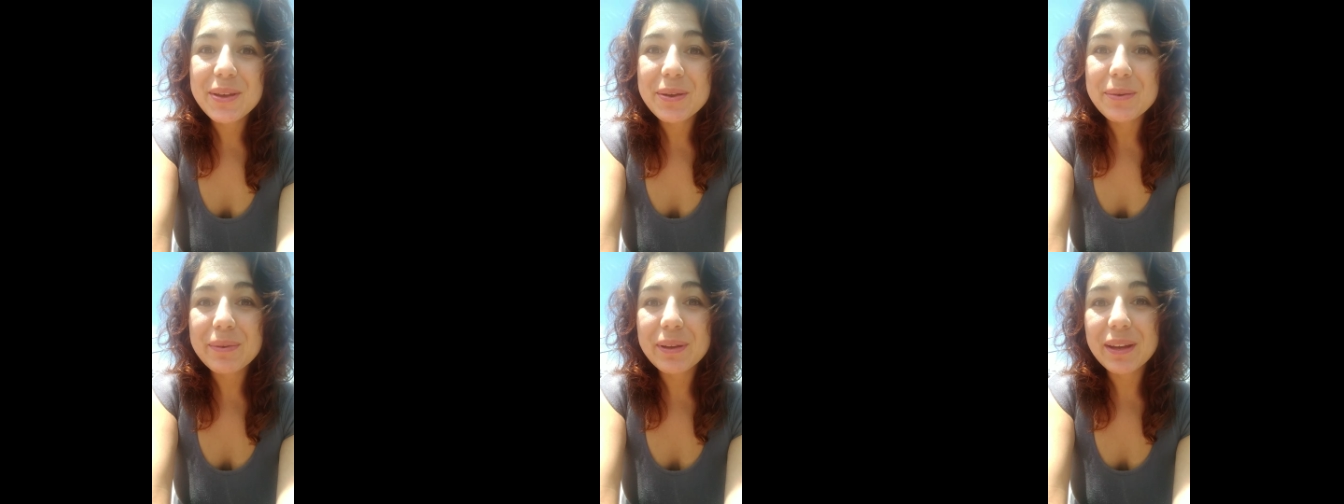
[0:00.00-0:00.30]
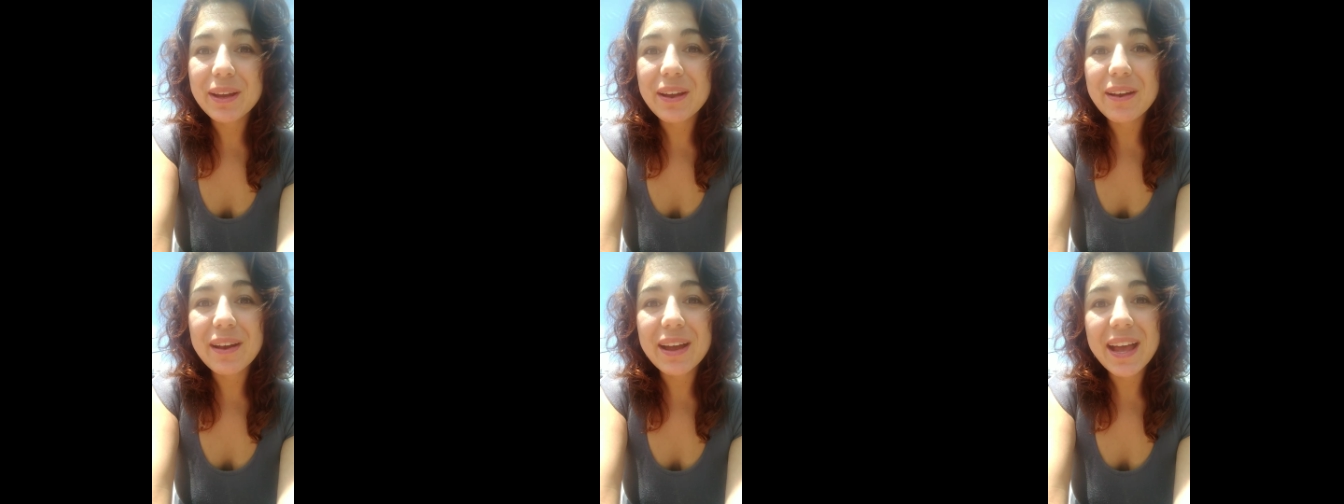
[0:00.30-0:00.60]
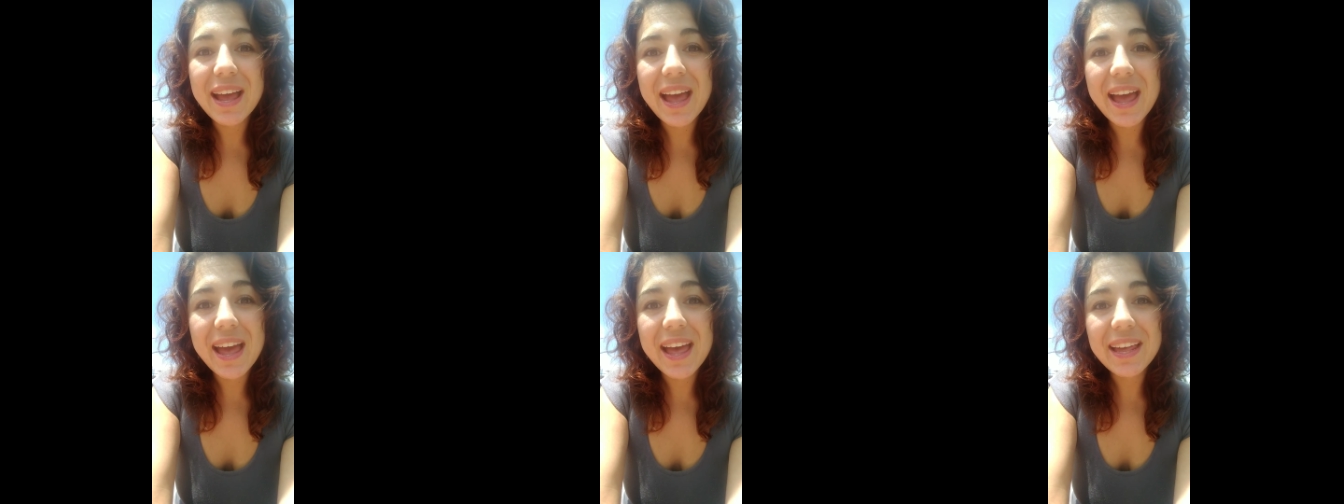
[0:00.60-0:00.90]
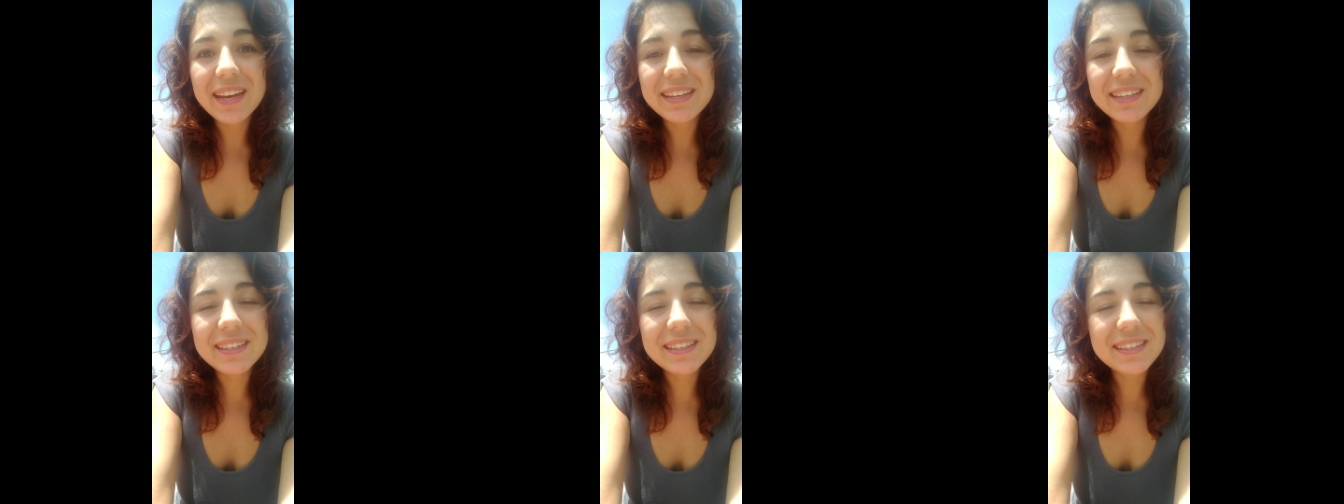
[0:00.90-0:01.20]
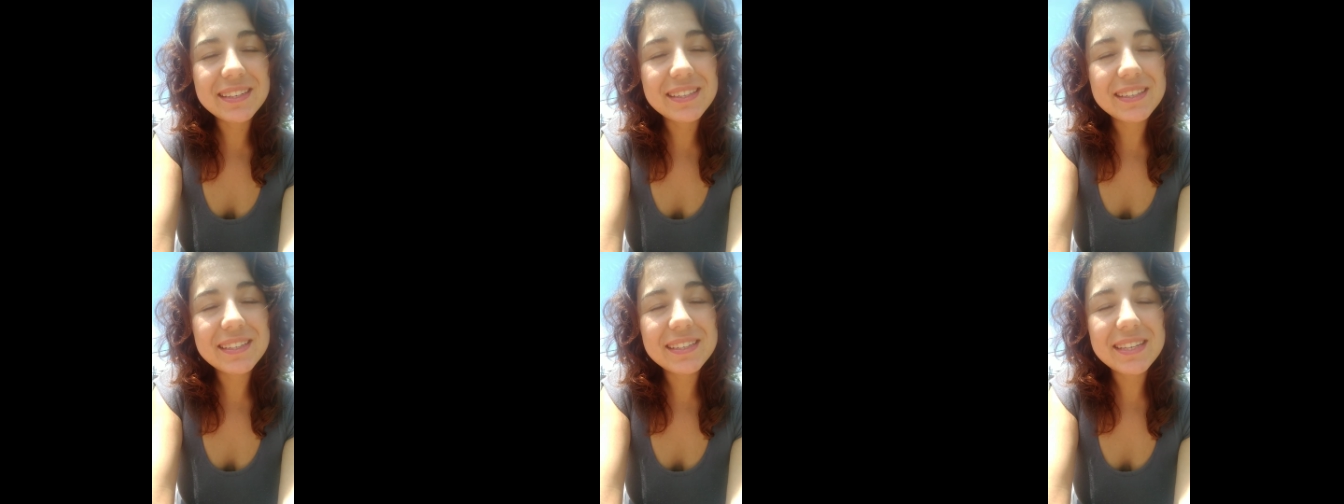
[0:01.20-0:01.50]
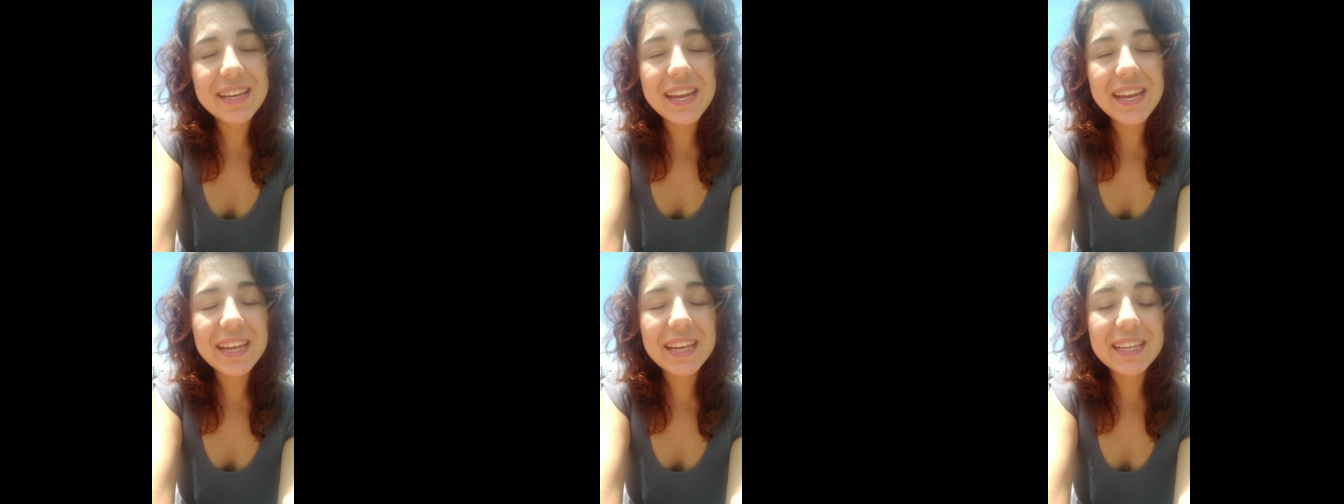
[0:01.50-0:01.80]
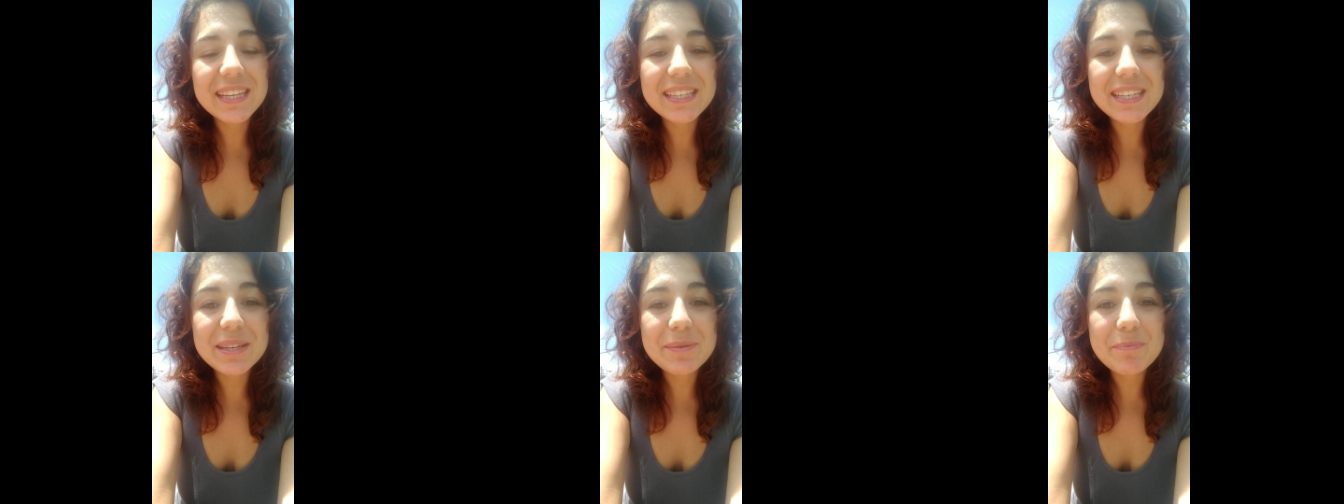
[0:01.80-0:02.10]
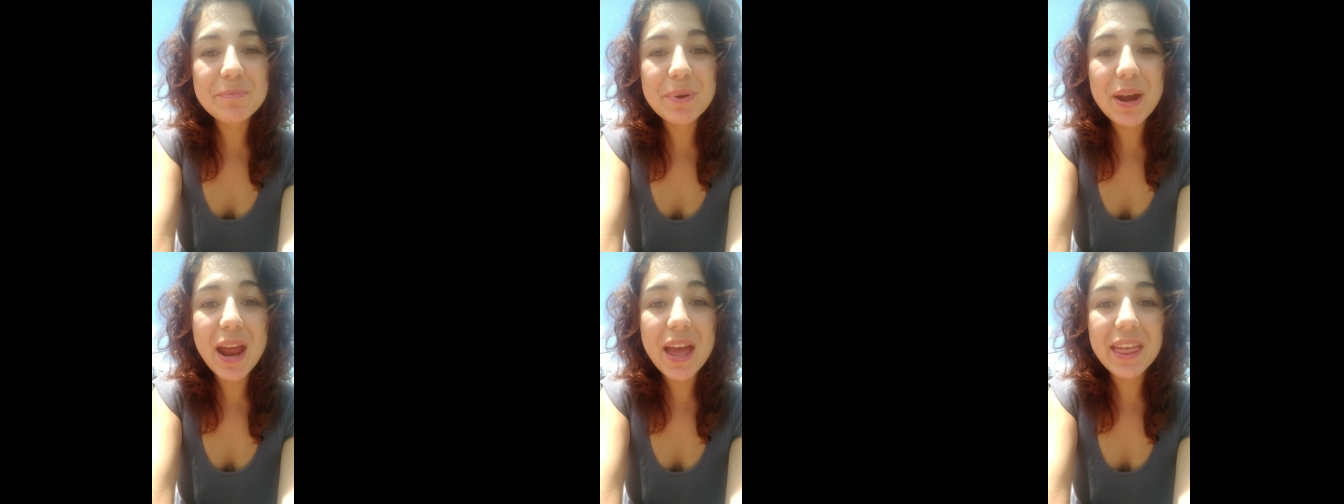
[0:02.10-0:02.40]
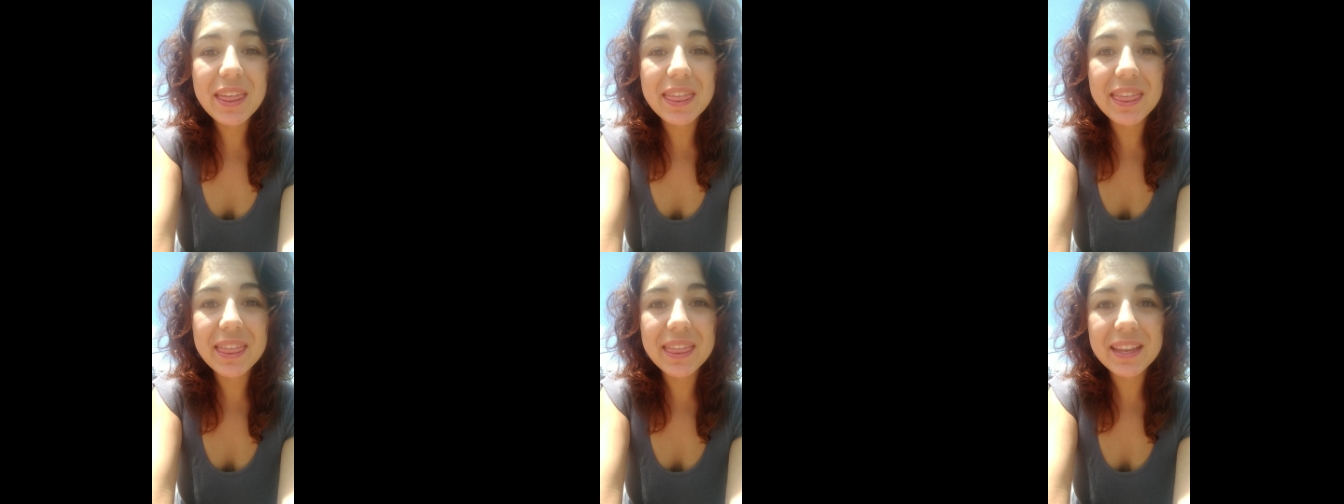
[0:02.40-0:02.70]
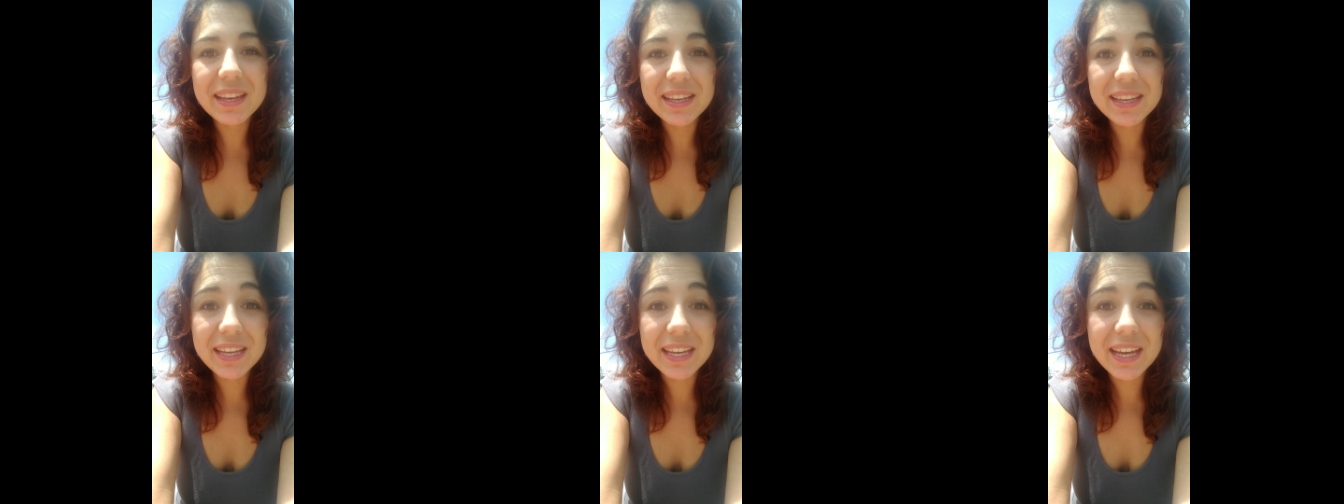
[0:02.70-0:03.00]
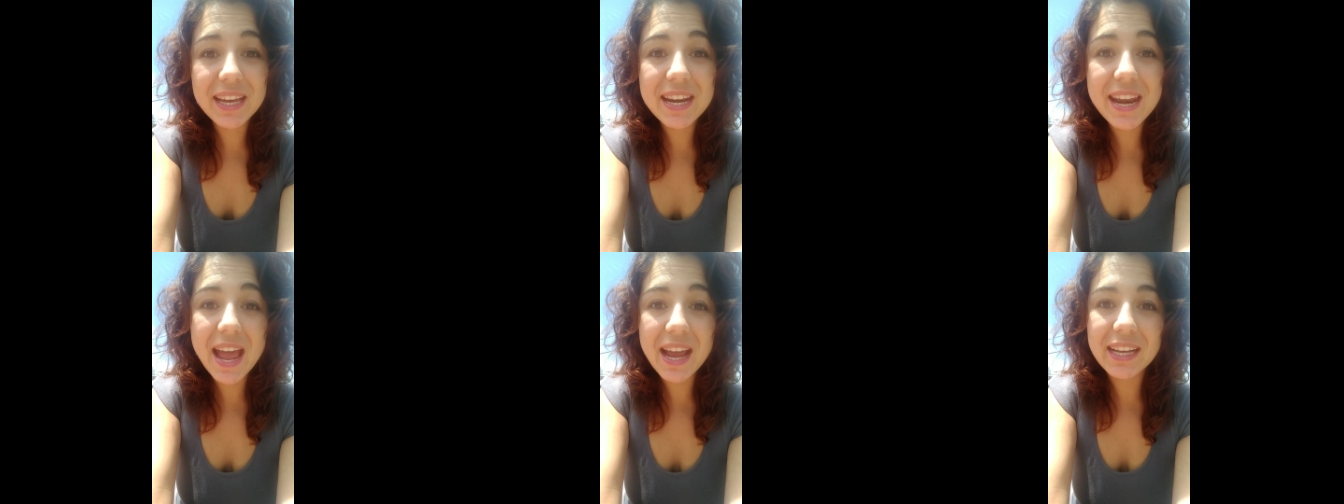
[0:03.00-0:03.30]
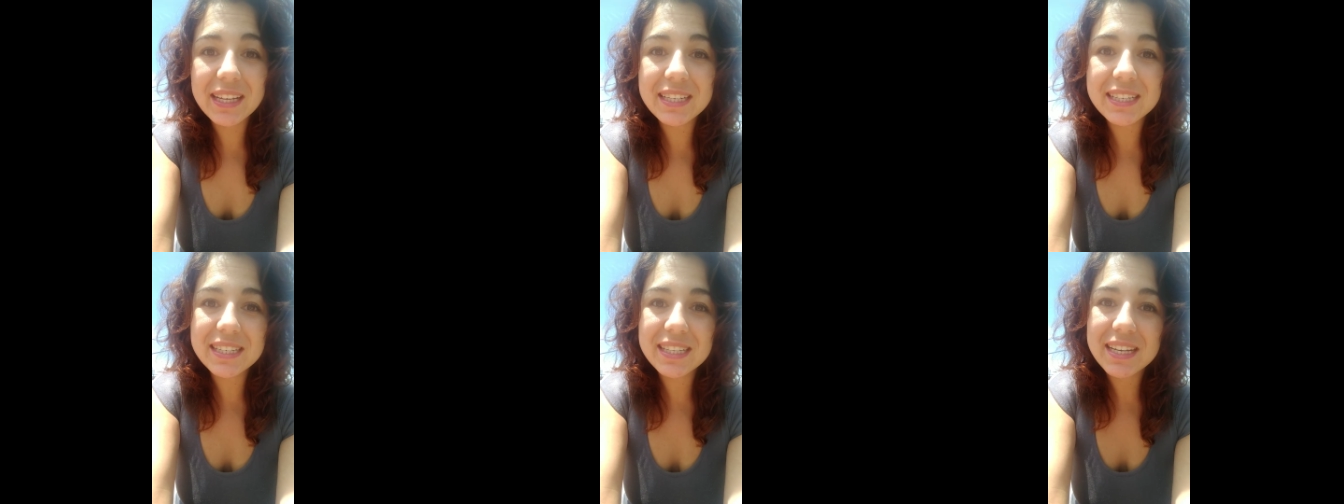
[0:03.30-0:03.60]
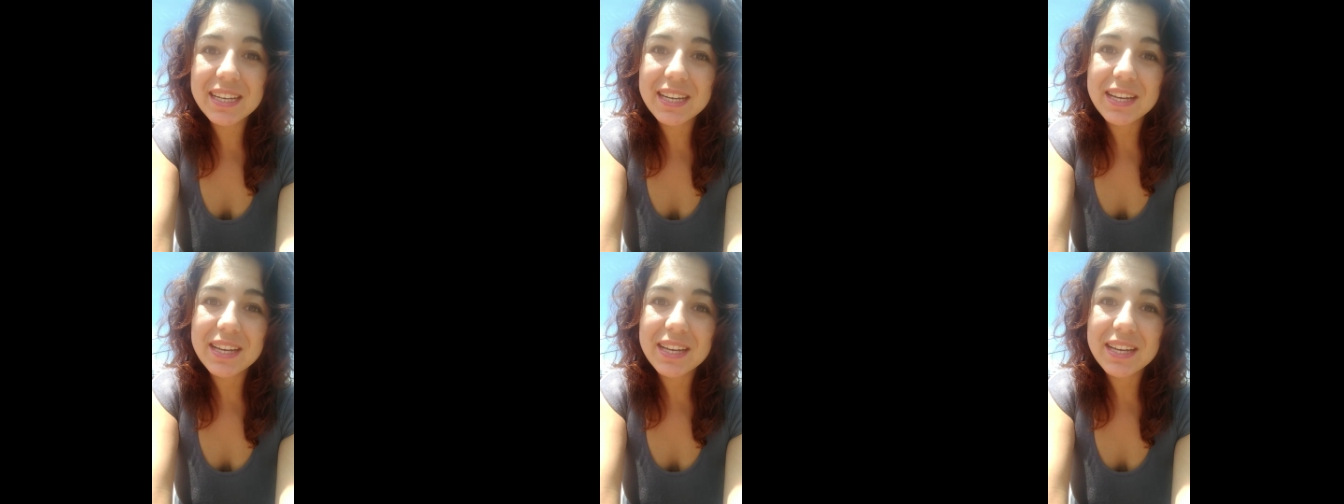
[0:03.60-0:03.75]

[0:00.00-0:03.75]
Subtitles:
we'll go ahead and take a deep breath and connect